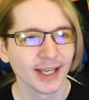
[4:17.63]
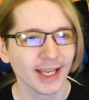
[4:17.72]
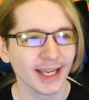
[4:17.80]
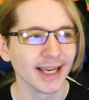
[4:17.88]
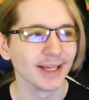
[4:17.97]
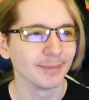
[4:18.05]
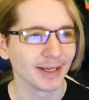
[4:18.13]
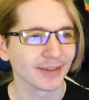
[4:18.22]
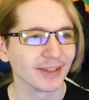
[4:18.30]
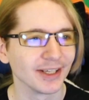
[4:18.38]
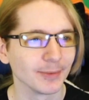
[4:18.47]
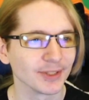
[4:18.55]
And back
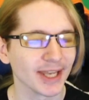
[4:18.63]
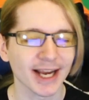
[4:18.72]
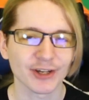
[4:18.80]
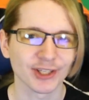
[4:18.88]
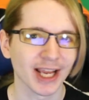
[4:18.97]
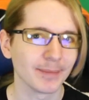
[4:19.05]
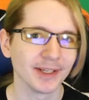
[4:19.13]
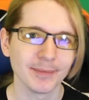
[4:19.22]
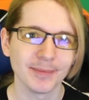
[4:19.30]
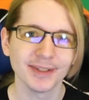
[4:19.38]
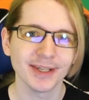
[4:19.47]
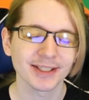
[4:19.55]
then it was actually happening at
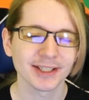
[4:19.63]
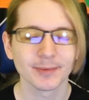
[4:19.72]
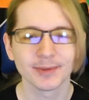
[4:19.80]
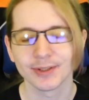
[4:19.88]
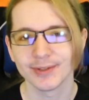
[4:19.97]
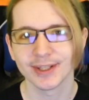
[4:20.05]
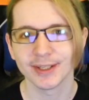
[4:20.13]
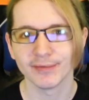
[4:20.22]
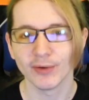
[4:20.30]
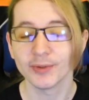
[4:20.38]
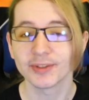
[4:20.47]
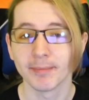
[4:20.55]
midnight, and it was using the
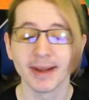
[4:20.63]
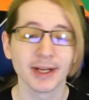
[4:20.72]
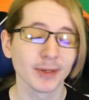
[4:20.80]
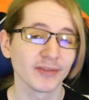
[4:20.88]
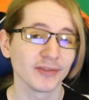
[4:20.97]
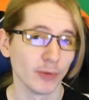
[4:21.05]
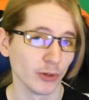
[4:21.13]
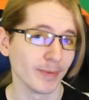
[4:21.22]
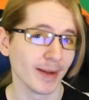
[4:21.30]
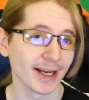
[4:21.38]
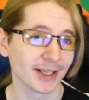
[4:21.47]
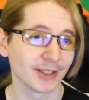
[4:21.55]
Vaults Minecraft mod
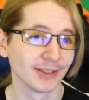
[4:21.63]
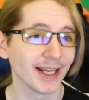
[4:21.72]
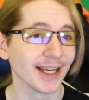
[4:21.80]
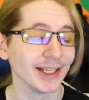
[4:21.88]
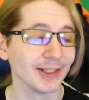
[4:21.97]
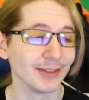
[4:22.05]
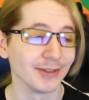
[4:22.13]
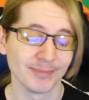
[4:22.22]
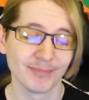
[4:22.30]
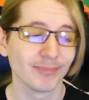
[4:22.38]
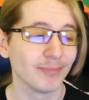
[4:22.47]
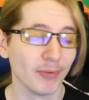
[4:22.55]
pack, and
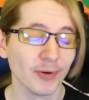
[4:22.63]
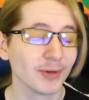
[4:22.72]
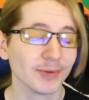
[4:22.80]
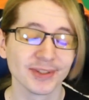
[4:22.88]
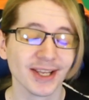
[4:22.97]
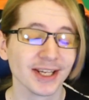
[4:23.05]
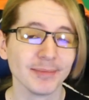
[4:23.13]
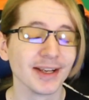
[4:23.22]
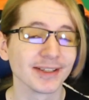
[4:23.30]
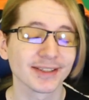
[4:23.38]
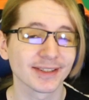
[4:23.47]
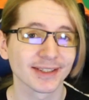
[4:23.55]
boy was that a
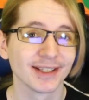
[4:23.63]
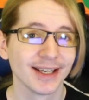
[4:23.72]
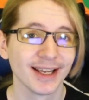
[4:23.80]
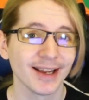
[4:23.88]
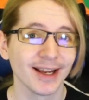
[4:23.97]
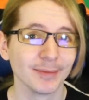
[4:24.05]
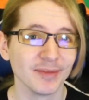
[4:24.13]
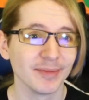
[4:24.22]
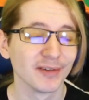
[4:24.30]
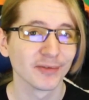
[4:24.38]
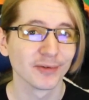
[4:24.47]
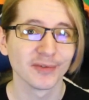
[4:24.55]
mess. And we've been
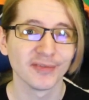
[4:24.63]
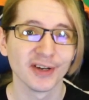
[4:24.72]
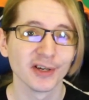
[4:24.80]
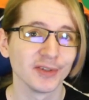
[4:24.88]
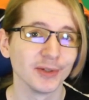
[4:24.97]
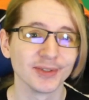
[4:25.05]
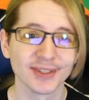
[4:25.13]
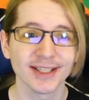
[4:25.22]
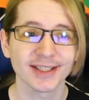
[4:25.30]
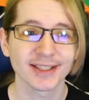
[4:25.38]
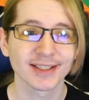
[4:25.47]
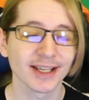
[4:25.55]
through a fair few
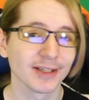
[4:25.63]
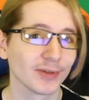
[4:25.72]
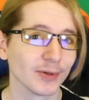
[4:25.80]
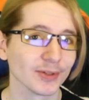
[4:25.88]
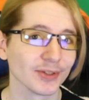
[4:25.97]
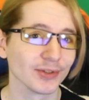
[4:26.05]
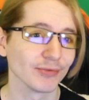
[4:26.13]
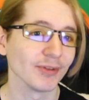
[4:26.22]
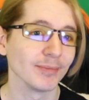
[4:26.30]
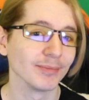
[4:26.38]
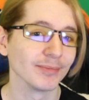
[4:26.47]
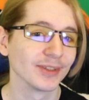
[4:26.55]
since, and of course the
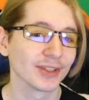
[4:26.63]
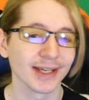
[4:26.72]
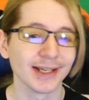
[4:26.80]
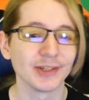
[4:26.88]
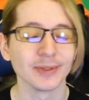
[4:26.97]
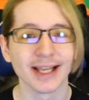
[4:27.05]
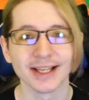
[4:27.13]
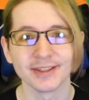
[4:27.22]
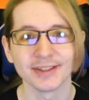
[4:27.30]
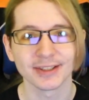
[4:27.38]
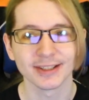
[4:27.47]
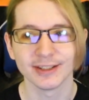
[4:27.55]
stream schedule
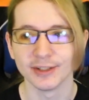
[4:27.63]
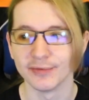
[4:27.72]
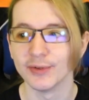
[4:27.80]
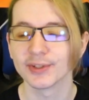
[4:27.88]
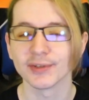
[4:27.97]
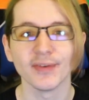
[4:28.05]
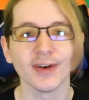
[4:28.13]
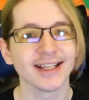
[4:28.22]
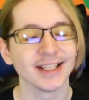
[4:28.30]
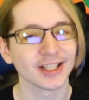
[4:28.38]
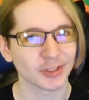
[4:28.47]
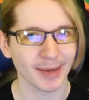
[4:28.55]
has diversified and
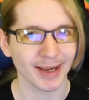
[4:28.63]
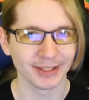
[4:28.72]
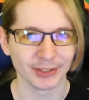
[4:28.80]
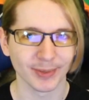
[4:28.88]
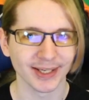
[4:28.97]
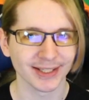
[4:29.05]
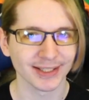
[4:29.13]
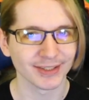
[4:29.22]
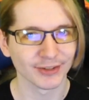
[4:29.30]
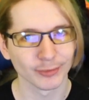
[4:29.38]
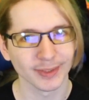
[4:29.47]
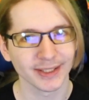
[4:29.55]
expanded quite
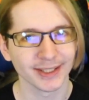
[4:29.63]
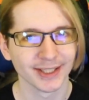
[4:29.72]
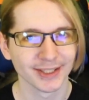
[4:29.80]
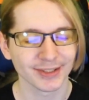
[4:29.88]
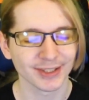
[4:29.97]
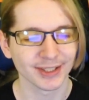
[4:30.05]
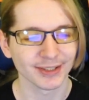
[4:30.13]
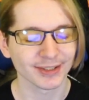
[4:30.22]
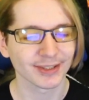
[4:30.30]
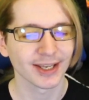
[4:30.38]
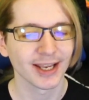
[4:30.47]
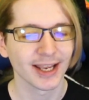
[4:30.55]
considerably
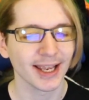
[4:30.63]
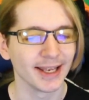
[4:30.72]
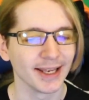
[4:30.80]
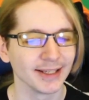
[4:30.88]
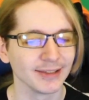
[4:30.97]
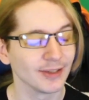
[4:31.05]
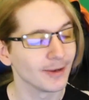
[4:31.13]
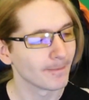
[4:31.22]
since, and